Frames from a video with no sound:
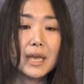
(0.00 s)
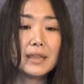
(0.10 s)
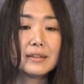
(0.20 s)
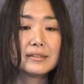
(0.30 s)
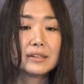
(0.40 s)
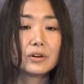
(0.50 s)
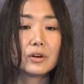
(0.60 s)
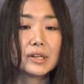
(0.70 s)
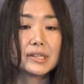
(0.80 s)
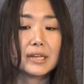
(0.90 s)
And this is the
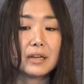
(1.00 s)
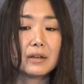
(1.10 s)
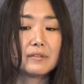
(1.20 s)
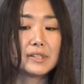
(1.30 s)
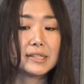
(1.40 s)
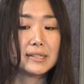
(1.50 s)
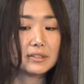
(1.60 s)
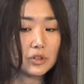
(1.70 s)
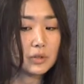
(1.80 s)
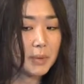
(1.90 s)
current state of CC
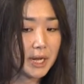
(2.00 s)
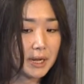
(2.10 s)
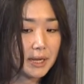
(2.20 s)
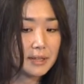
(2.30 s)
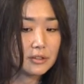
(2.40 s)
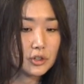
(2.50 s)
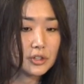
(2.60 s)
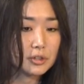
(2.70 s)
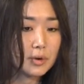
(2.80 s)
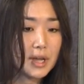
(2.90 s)
Search Beta. It
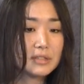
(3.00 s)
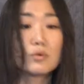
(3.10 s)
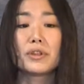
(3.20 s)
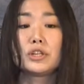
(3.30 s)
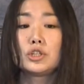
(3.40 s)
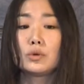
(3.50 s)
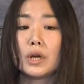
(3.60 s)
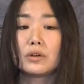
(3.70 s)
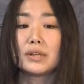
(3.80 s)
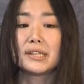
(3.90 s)
searches across more than
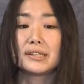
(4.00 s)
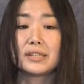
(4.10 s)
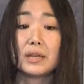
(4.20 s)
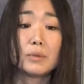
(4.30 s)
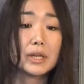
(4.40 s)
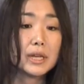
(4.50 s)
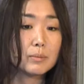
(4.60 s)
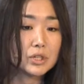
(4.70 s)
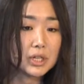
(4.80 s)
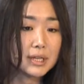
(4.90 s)
268 million
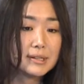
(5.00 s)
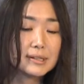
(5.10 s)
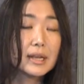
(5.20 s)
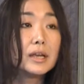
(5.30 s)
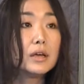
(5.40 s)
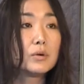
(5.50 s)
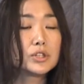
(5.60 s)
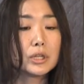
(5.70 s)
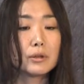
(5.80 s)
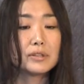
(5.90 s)
images,
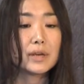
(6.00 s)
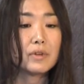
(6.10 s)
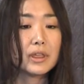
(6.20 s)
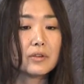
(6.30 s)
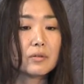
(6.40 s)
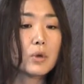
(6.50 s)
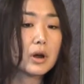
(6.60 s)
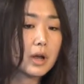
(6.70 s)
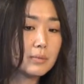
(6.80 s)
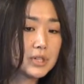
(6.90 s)
which includes everything from
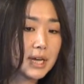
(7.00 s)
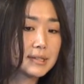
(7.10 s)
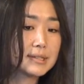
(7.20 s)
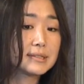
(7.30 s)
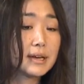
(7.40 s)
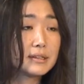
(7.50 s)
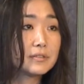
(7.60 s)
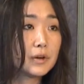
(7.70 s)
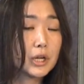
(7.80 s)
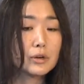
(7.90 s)
art objects to science
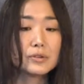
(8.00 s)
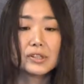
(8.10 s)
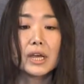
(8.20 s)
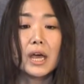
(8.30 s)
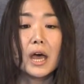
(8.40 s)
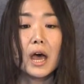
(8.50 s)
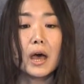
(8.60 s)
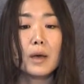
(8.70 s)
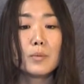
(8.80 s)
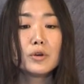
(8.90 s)
photos,
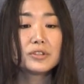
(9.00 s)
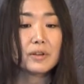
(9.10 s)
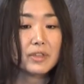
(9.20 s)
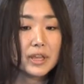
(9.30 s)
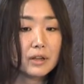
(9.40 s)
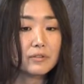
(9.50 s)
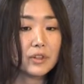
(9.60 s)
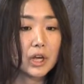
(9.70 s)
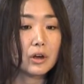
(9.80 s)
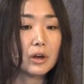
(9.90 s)
uh, most everything on
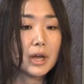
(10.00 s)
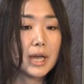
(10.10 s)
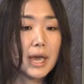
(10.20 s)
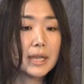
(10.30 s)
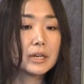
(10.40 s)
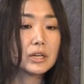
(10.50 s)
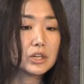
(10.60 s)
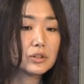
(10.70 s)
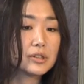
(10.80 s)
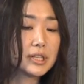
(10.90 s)
Flickr, and an
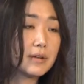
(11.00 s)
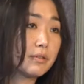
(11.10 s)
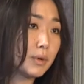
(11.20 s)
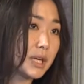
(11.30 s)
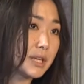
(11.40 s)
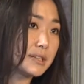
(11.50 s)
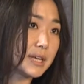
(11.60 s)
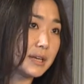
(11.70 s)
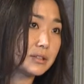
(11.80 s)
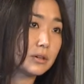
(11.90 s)
initial set of 3D
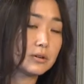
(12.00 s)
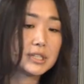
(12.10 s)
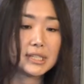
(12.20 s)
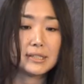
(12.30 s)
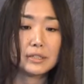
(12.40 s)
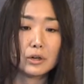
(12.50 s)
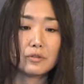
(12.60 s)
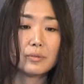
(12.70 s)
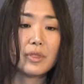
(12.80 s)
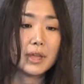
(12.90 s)
designs under CC0
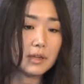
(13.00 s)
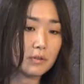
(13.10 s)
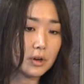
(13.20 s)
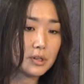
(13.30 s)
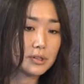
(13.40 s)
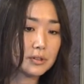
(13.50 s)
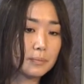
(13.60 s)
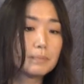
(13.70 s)
from Thingiverse.